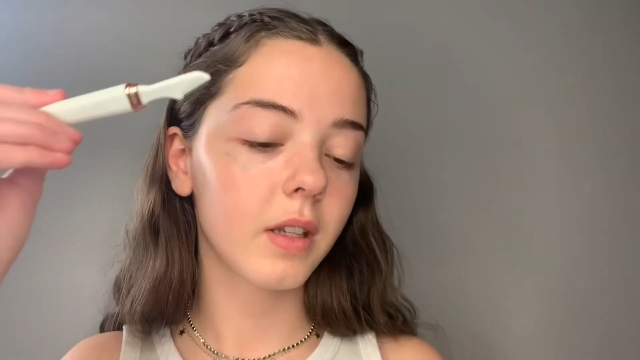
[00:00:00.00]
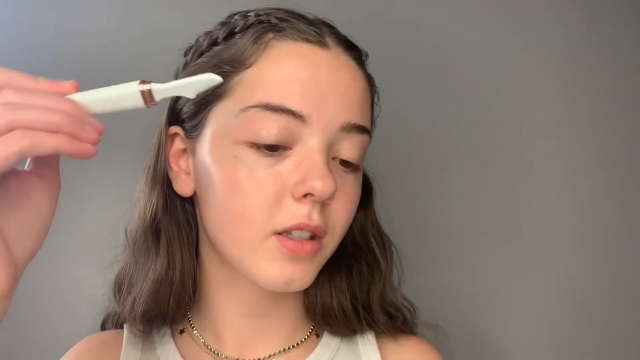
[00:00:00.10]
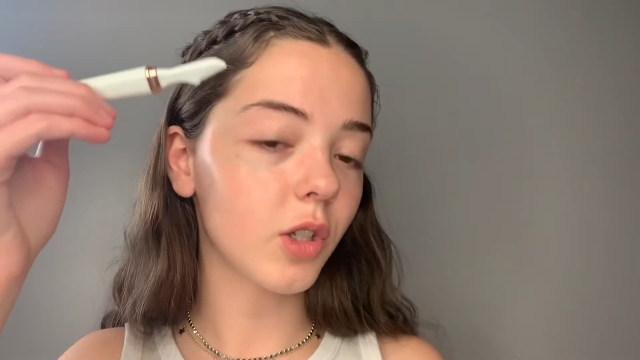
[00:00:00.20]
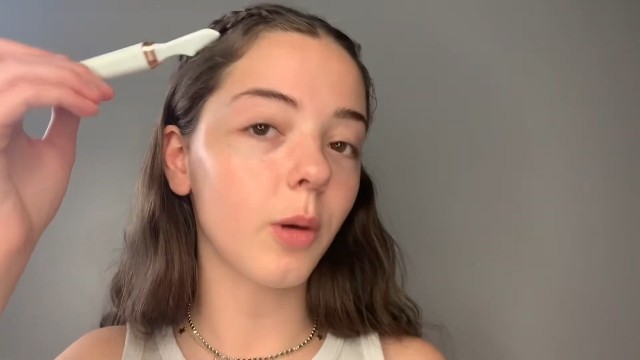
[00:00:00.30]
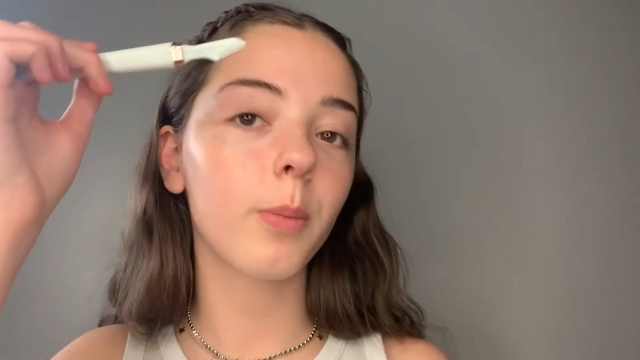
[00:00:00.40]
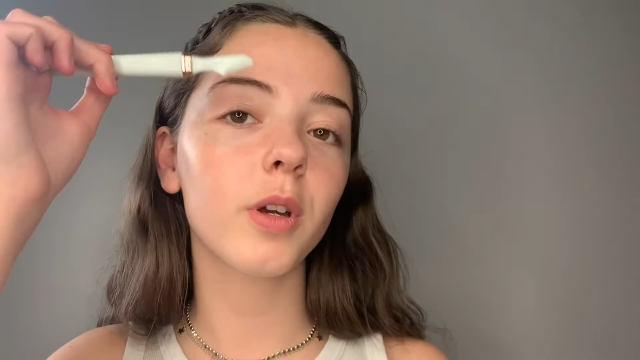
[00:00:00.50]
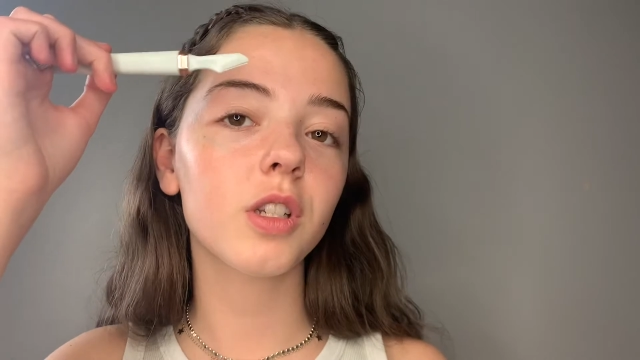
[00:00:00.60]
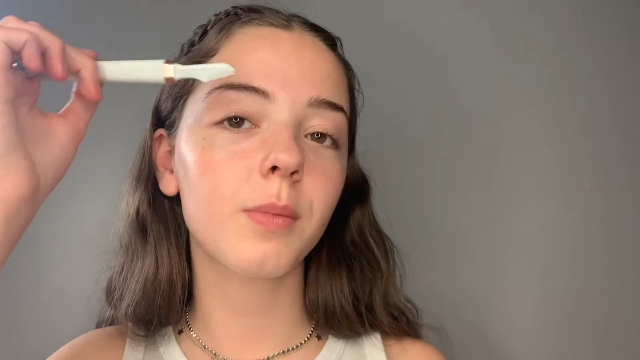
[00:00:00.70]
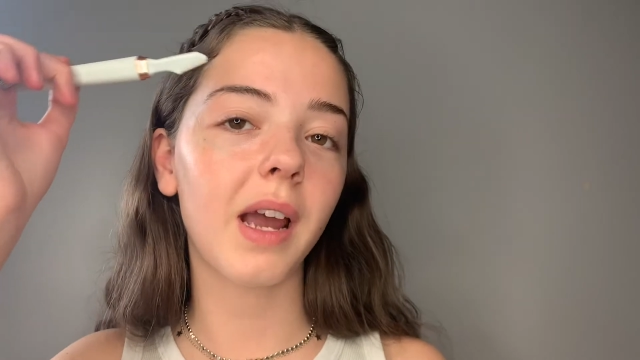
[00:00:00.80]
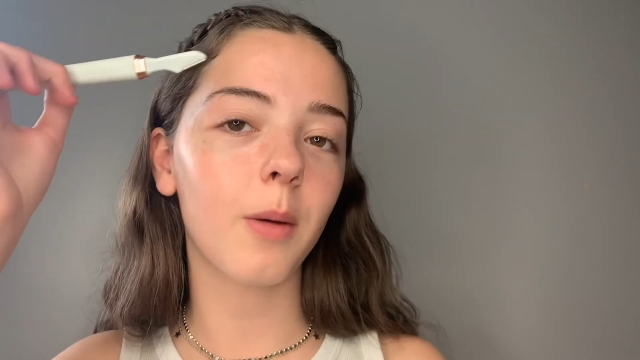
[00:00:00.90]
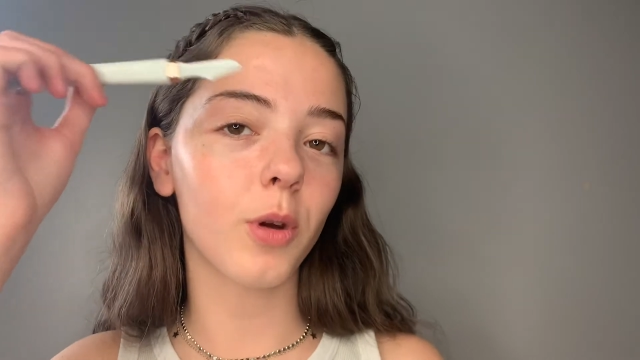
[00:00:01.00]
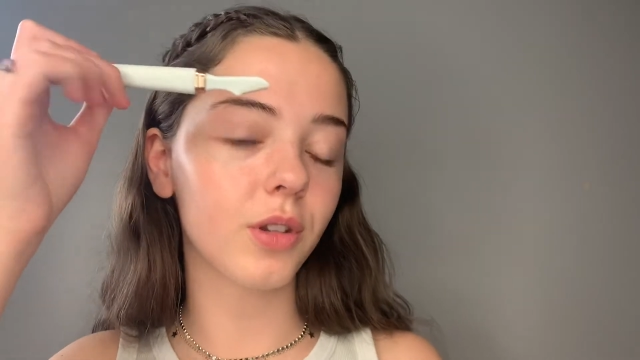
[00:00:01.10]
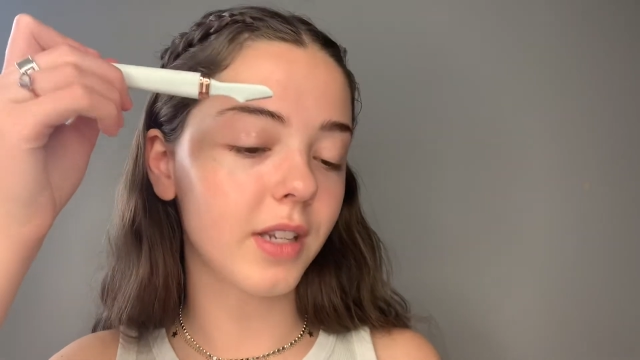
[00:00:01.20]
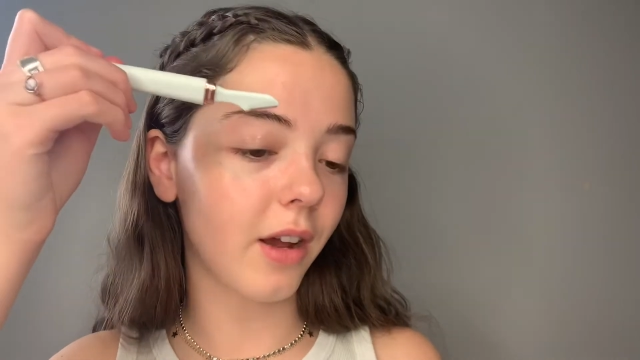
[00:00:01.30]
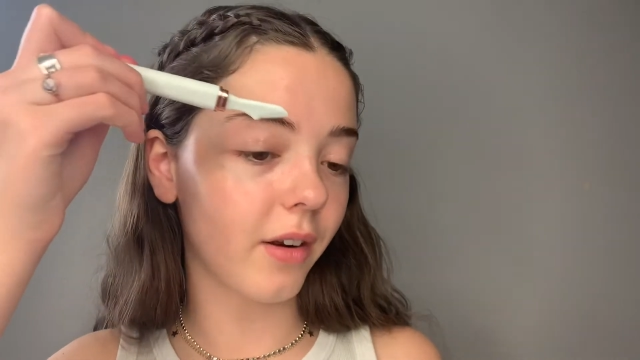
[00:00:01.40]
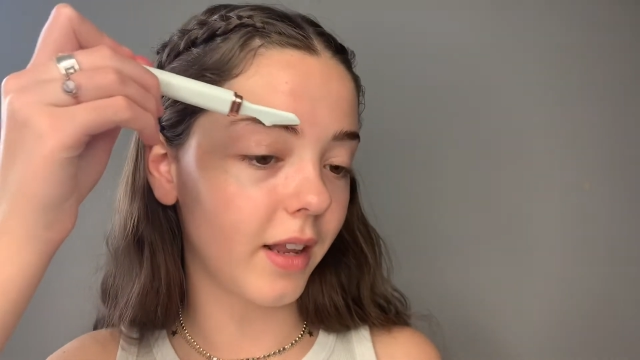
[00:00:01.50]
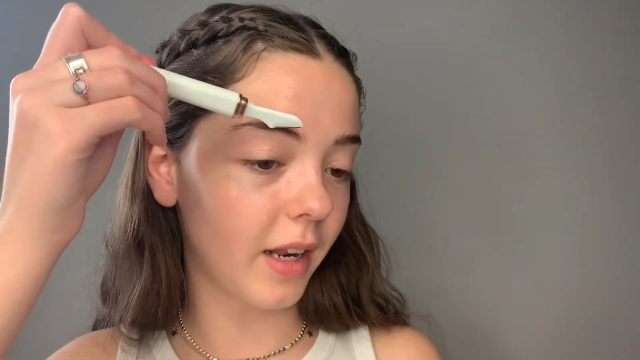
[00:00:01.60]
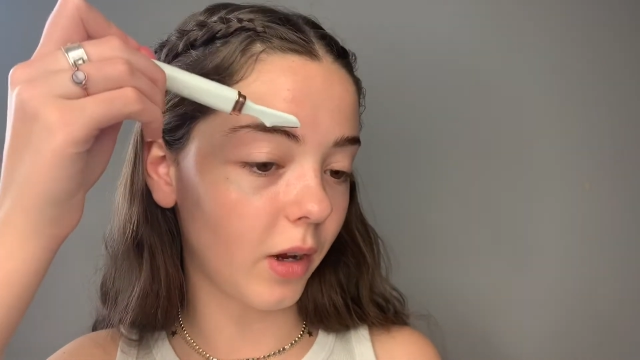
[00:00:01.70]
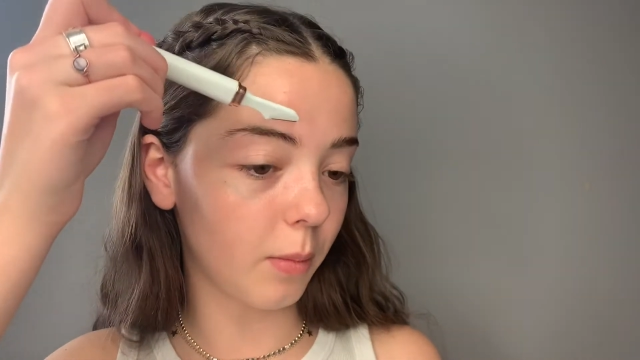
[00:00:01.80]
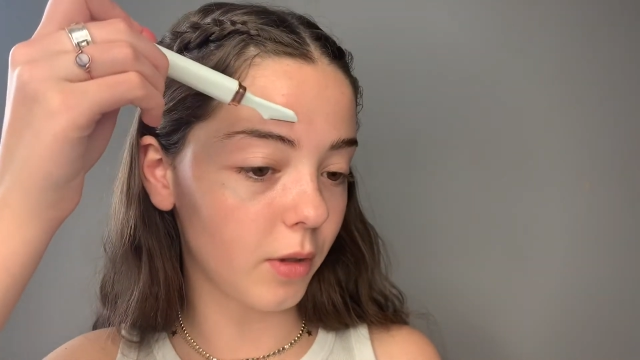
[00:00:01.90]
So I'm pushing my eyebrows down and
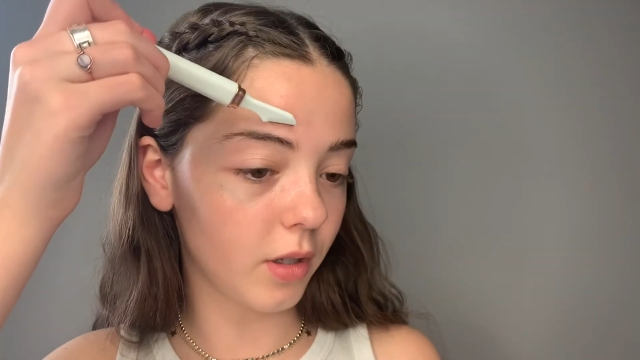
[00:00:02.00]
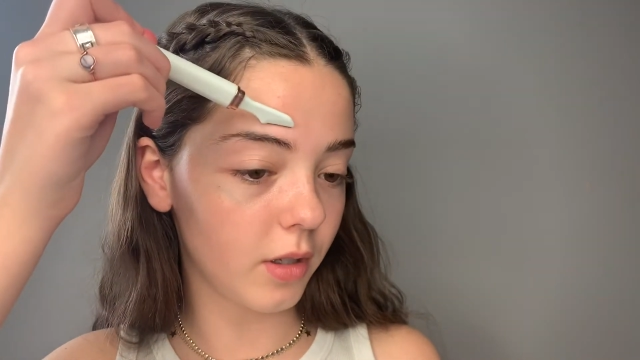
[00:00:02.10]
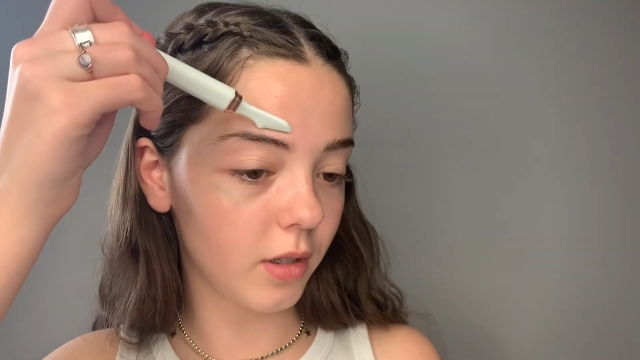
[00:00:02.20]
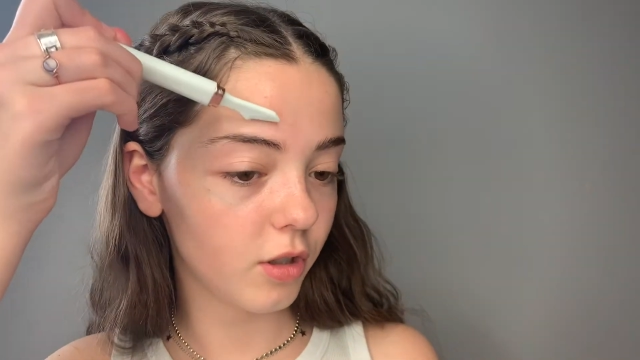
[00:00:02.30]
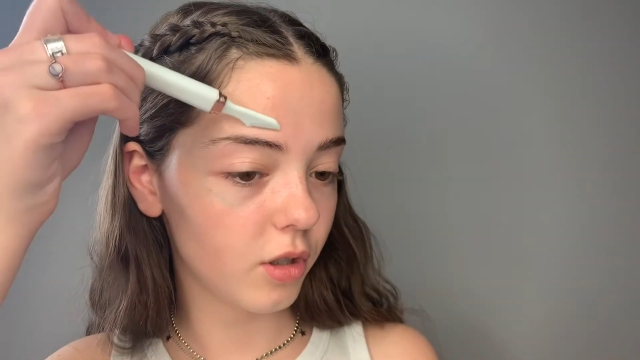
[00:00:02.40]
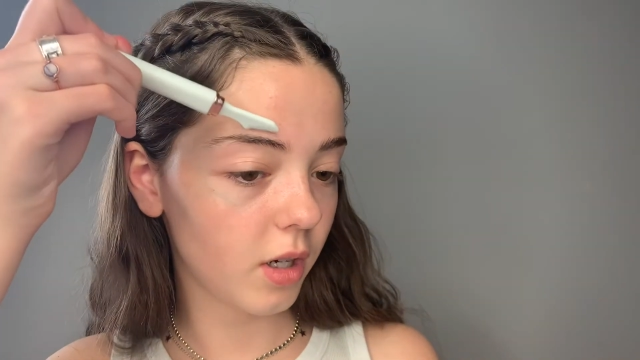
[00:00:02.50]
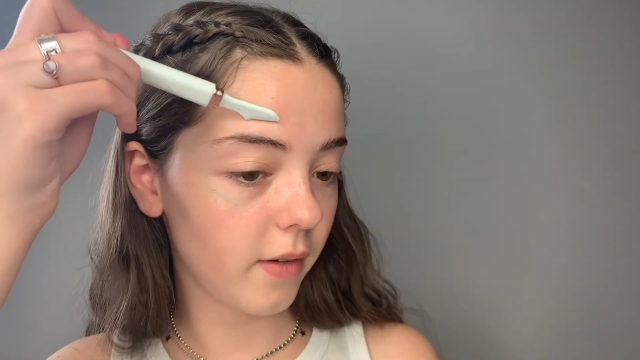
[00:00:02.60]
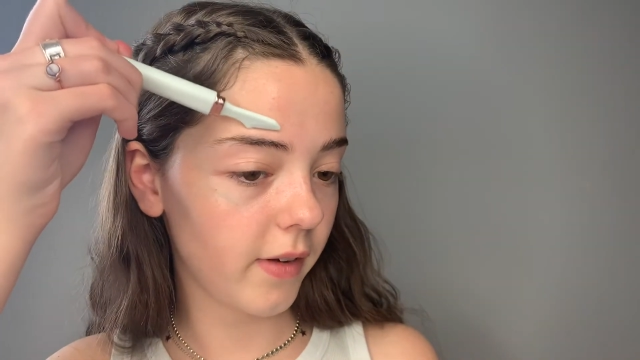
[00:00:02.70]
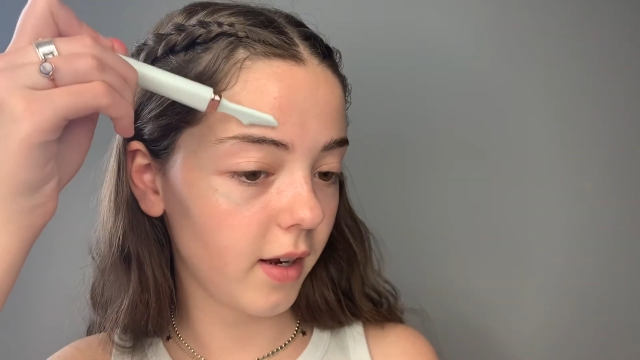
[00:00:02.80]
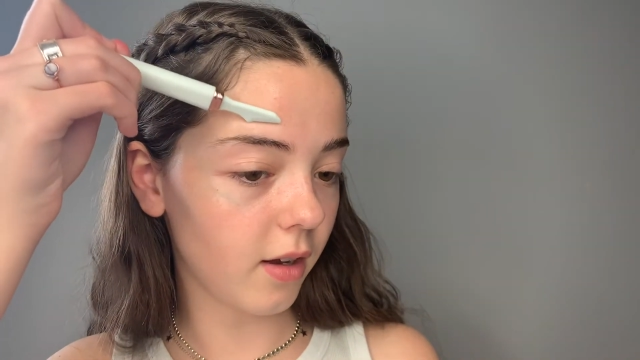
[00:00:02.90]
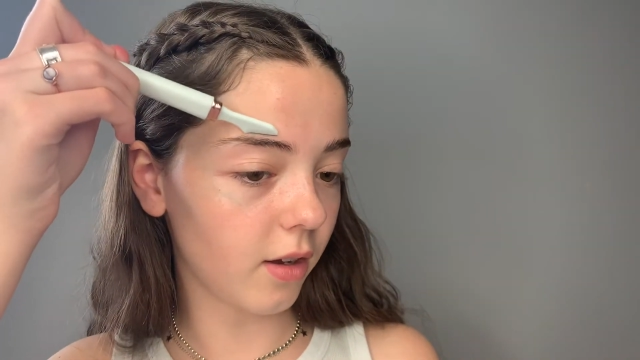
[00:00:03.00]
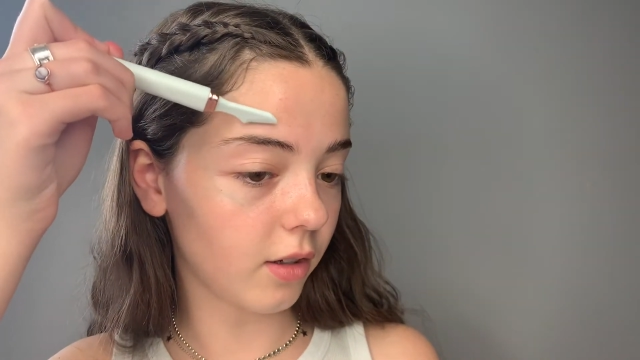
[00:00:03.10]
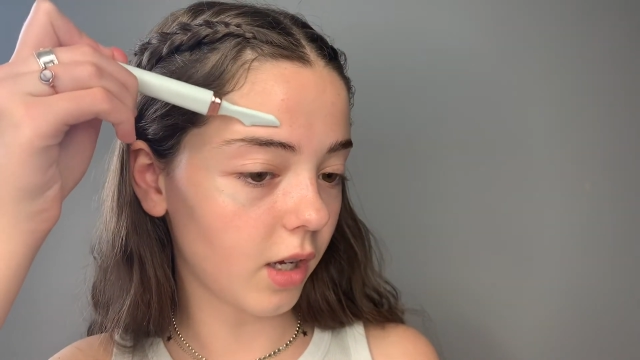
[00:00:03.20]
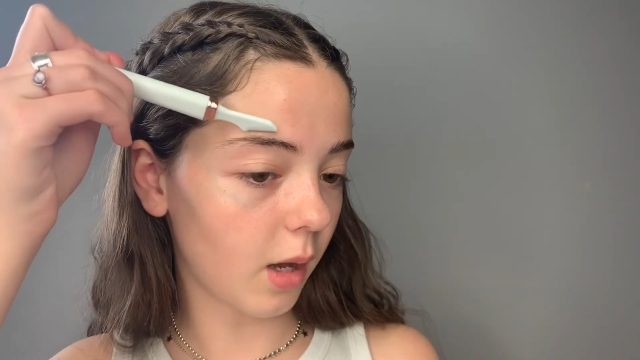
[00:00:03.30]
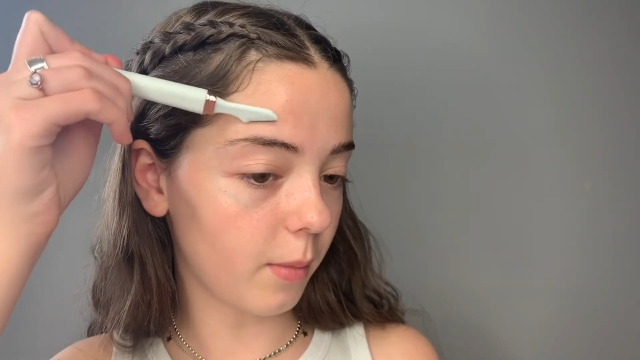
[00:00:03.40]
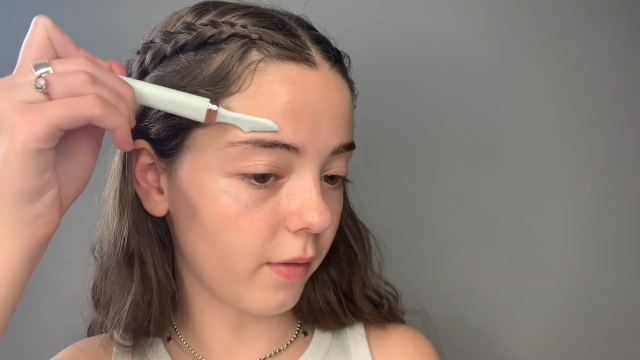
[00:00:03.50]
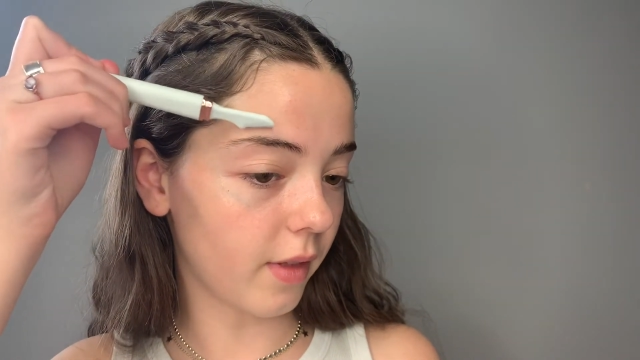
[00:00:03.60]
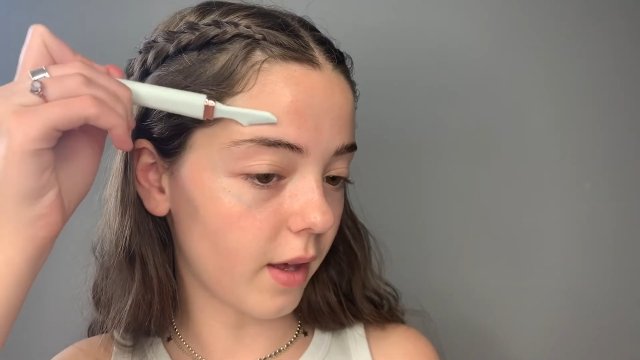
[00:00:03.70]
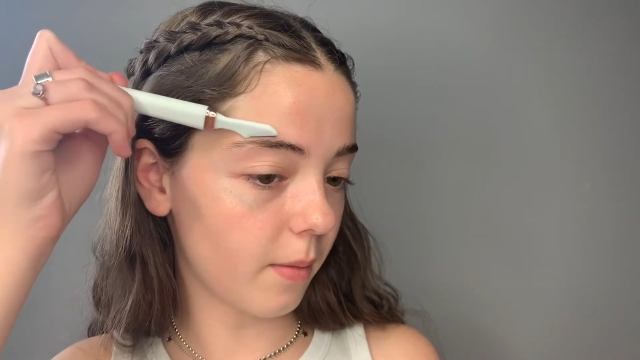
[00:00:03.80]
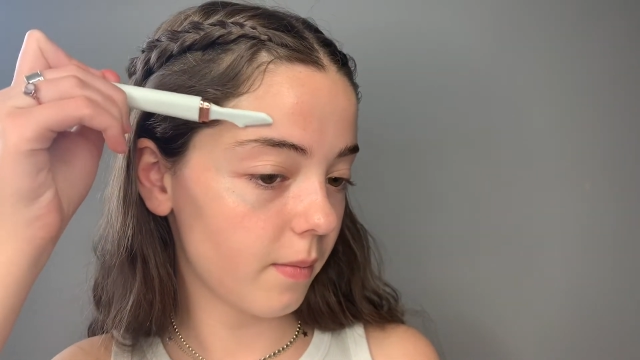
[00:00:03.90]
now I'm just shaving on top of
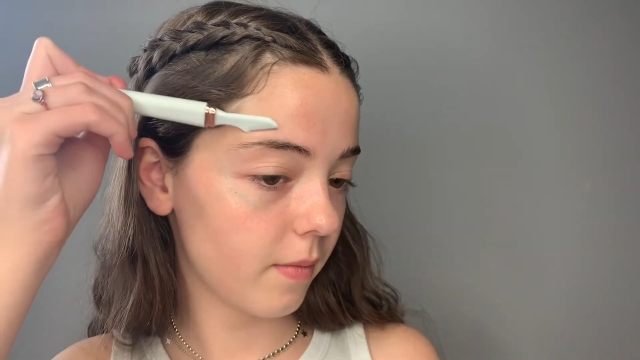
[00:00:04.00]
them